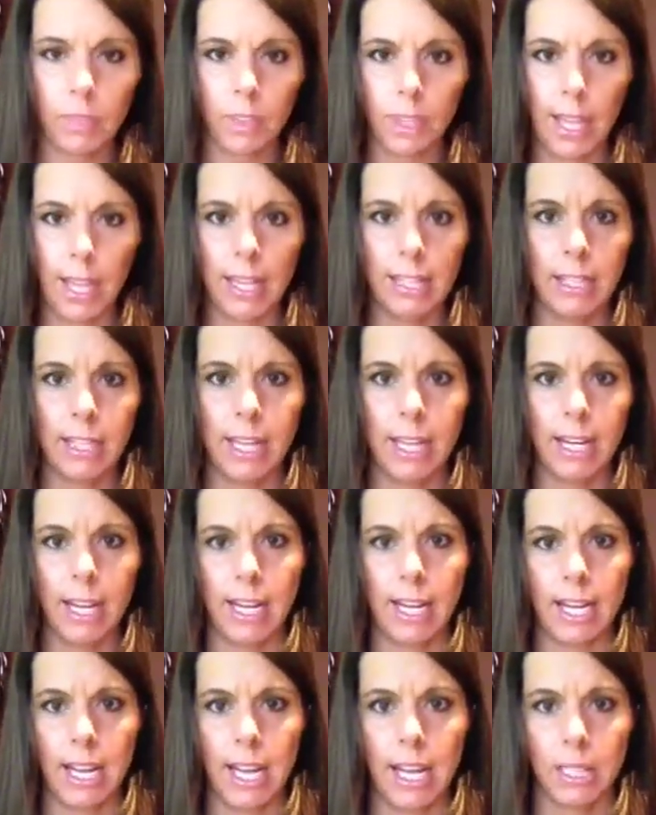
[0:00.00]
As an
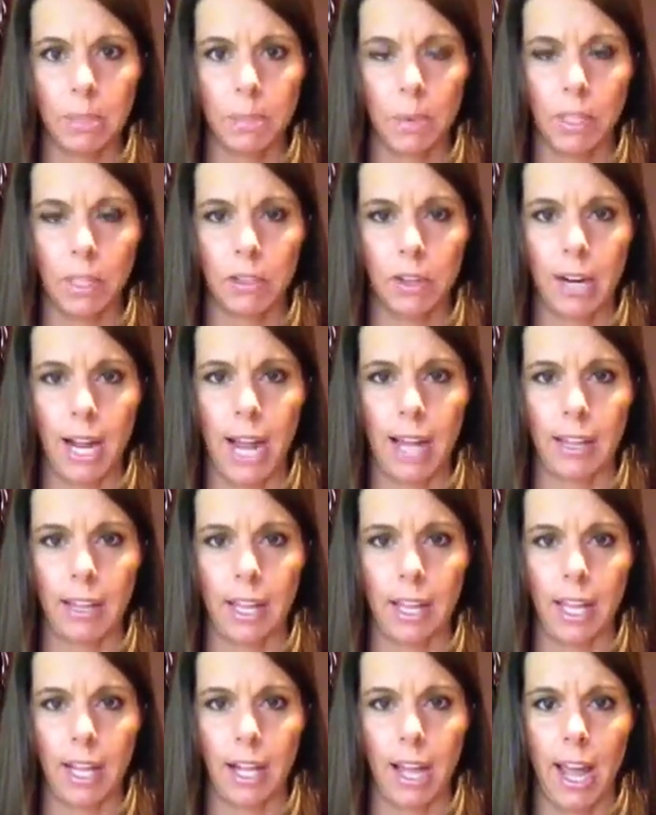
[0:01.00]
NDS sponsored
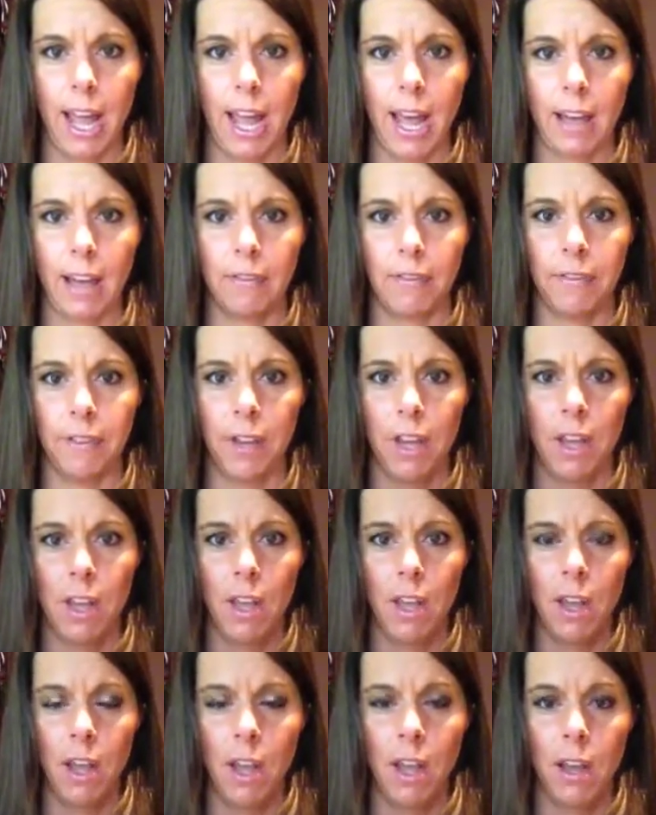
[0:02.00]
athlete, I have
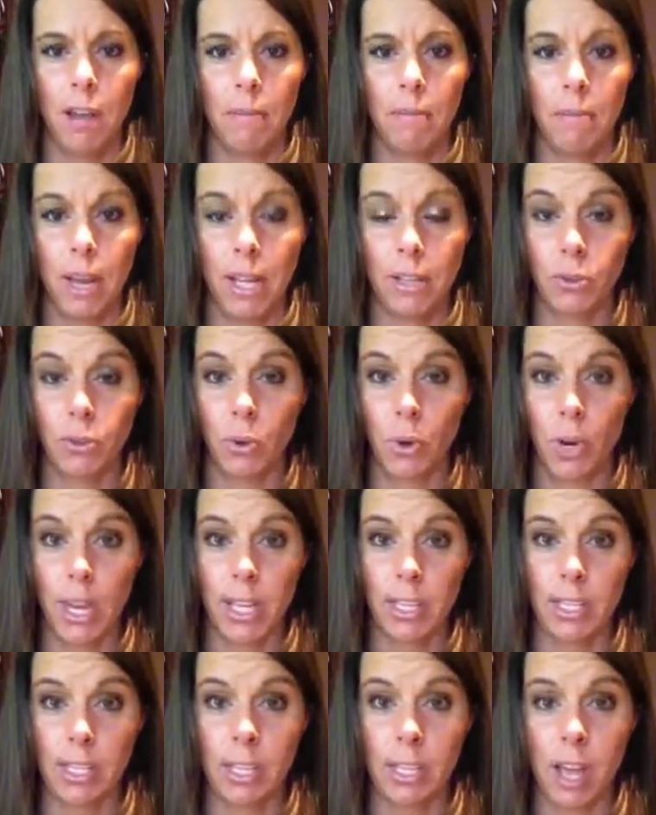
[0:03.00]
my
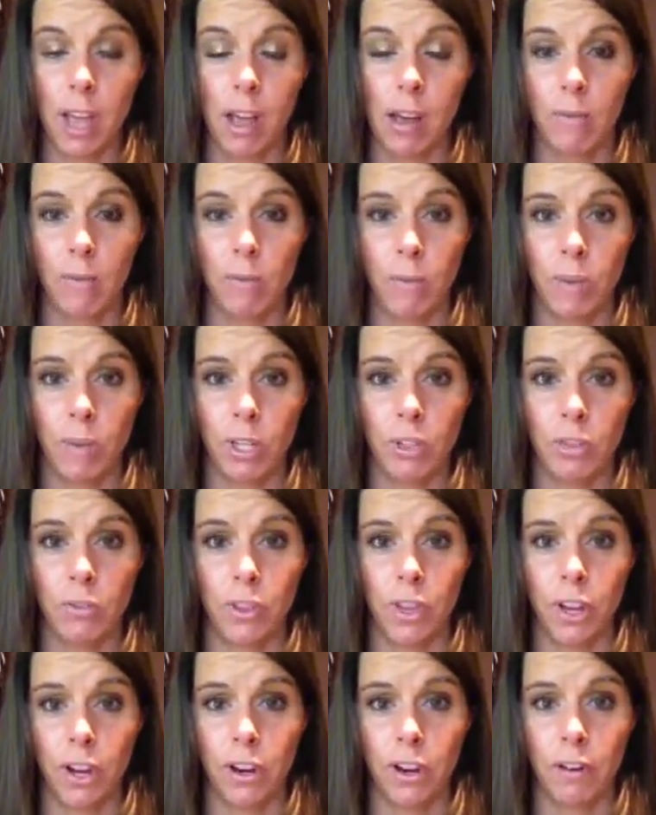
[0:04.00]
choice of which of
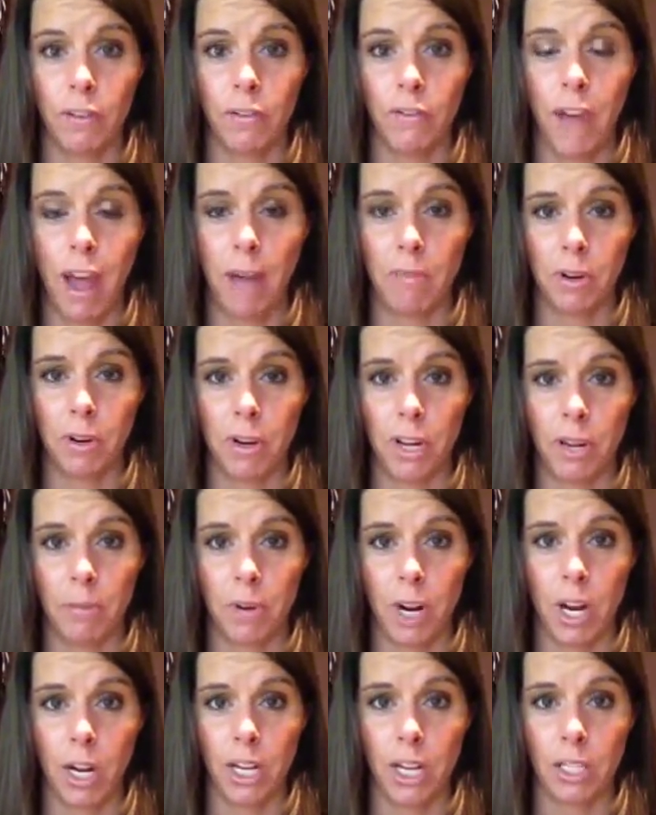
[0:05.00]
their fat burning
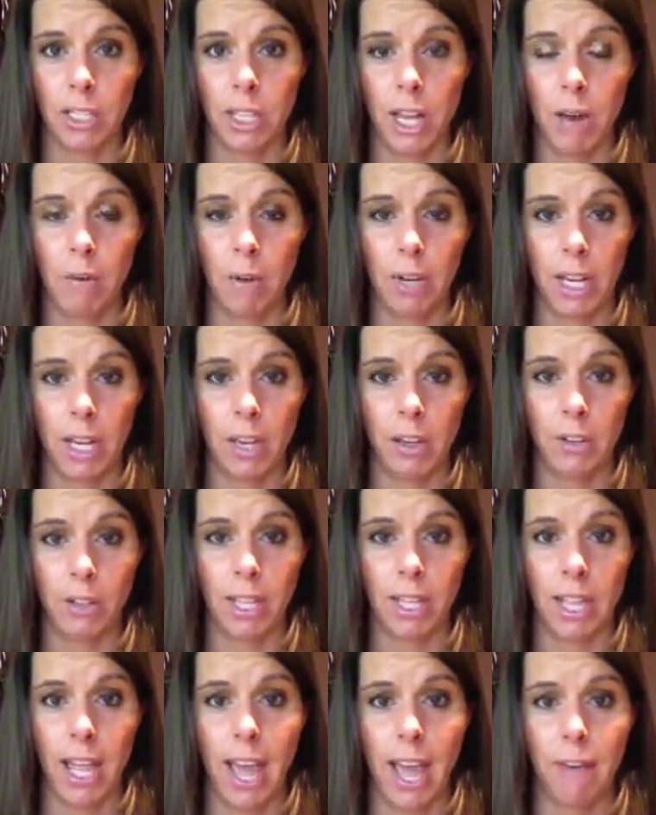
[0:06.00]
products I want to use,
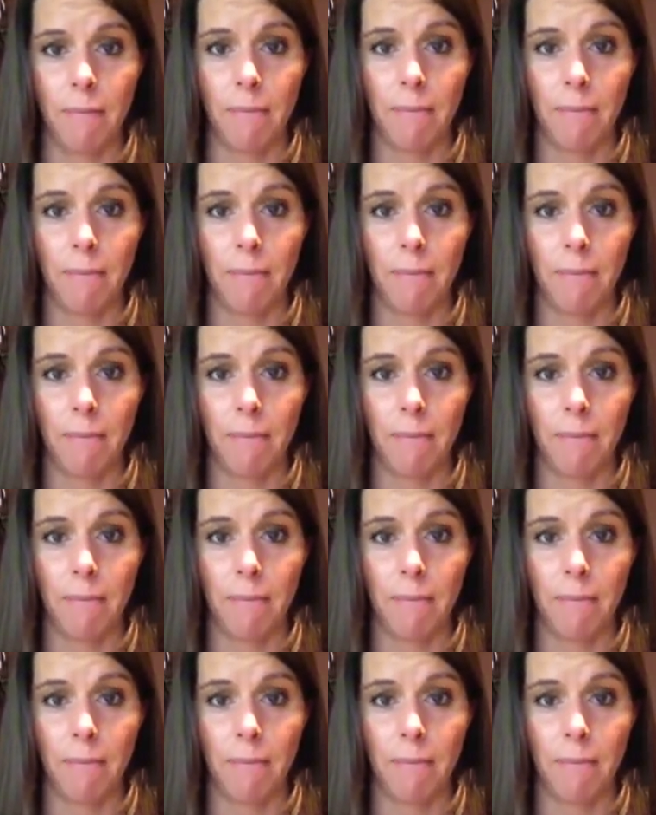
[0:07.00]
and they have